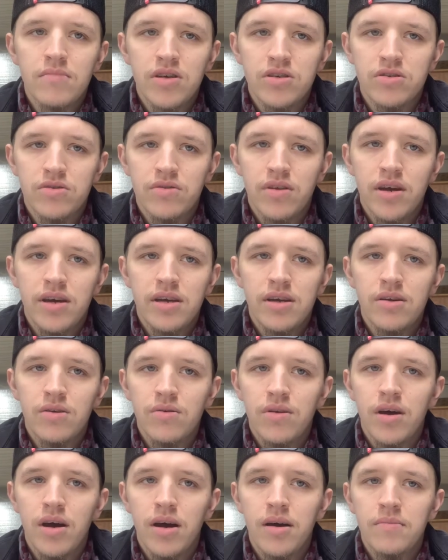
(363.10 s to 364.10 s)
make sure they
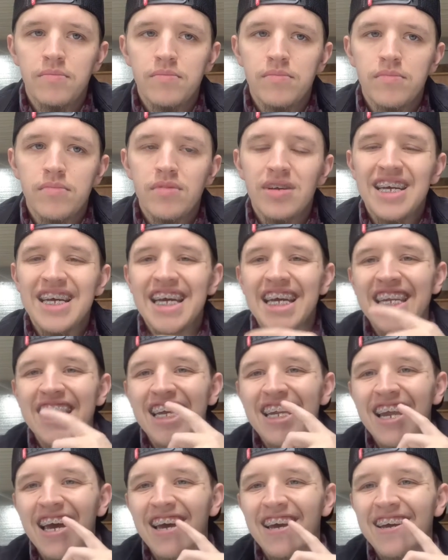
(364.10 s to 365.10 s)
healed up. And
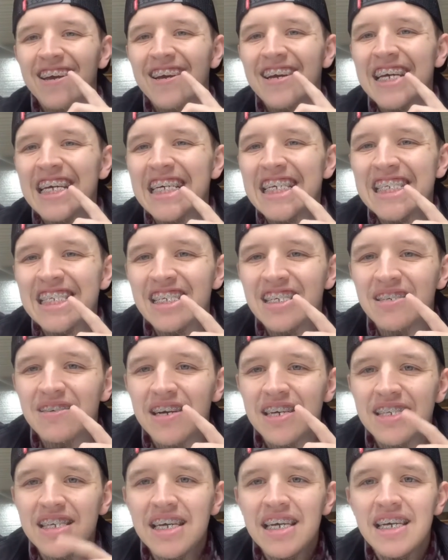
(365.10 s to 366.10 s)
then they, since
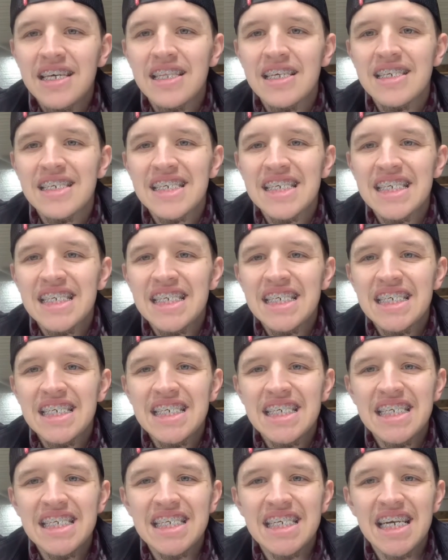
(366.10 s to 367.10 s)
my teeth
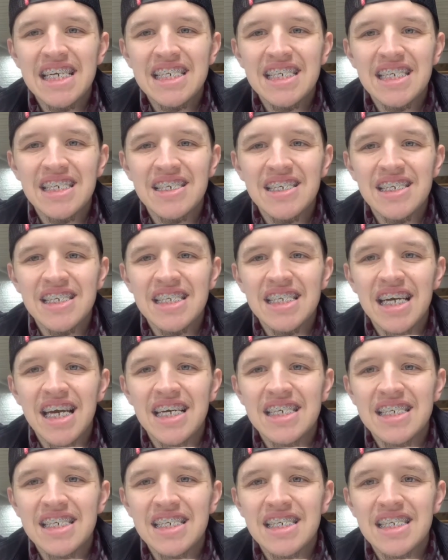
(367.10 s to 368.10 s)
don't really
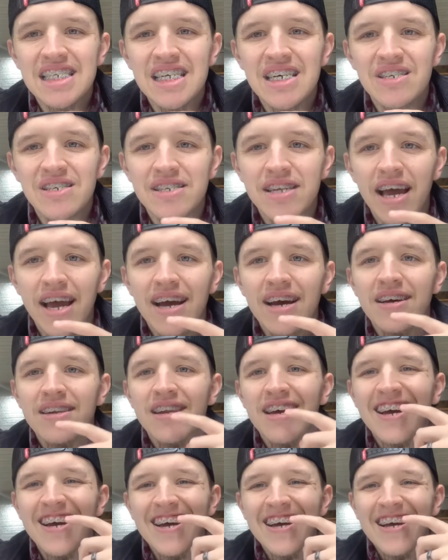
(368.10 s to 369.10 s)
close
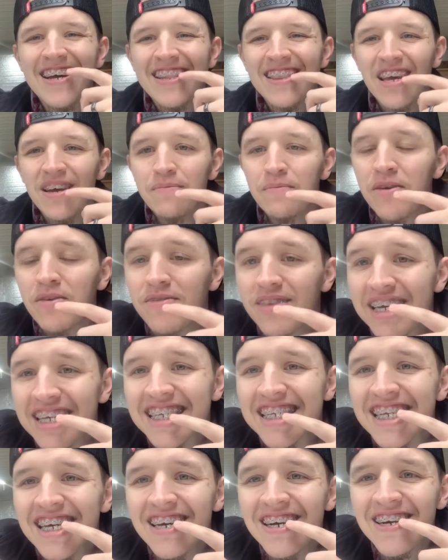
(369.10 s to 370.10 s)
down, they moved
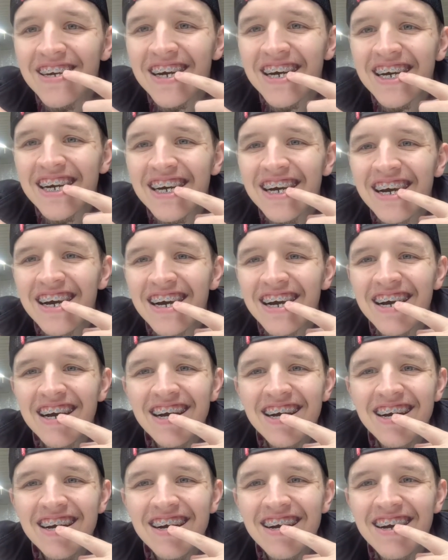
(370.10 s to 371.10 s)
these two
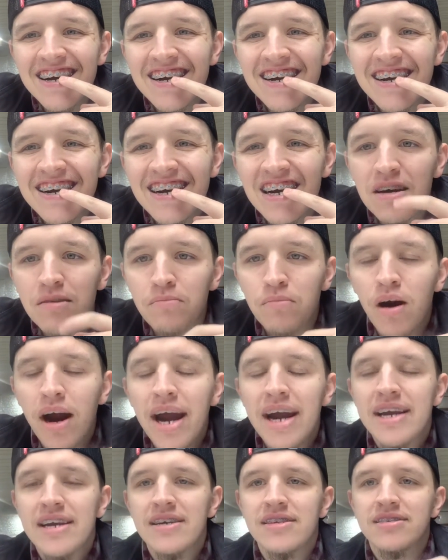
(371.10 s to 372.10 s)

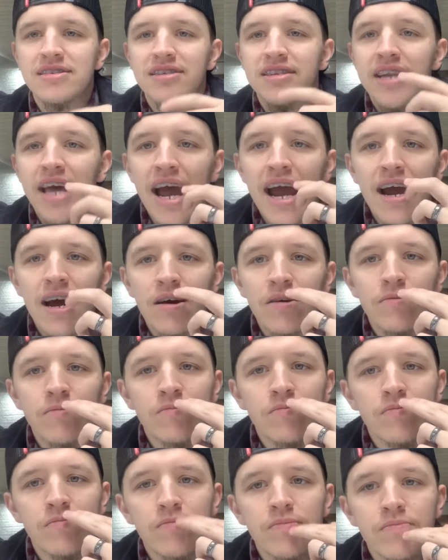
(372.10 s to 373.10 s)
brackets
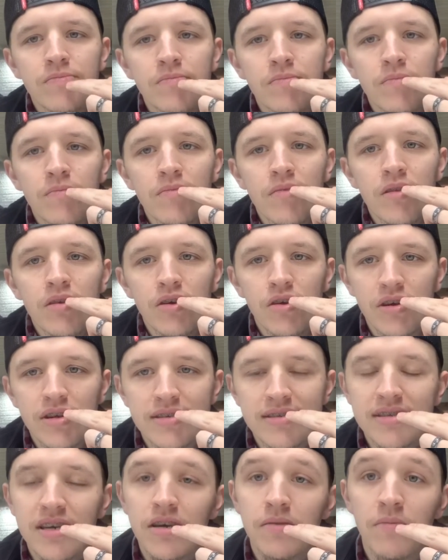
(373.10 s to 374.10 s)
down. You
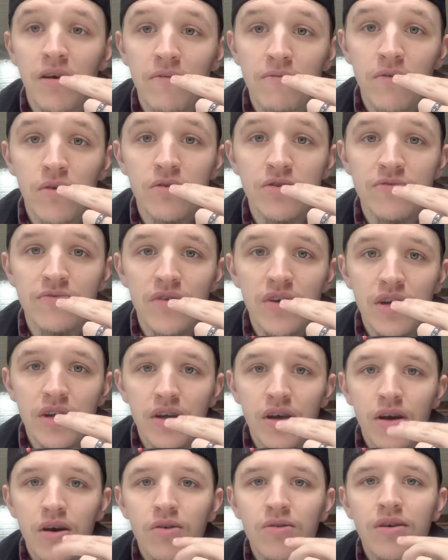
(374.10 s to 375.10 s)
can see it in my first
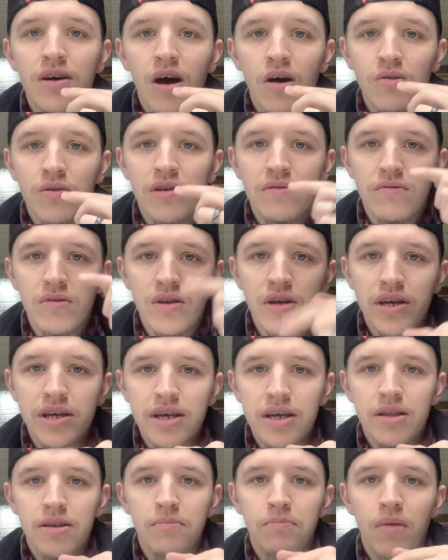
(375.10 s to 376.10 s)
video. I'll leave a
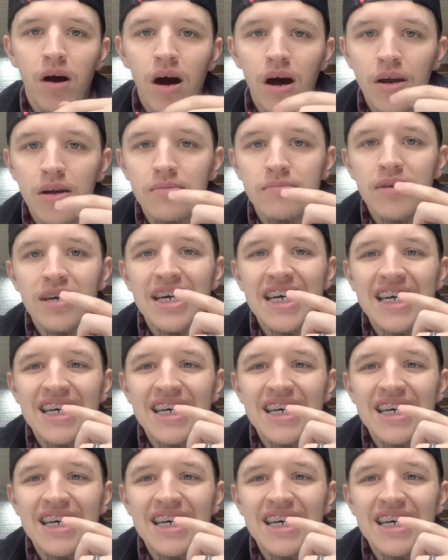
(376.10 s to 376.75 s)
link in the bottom.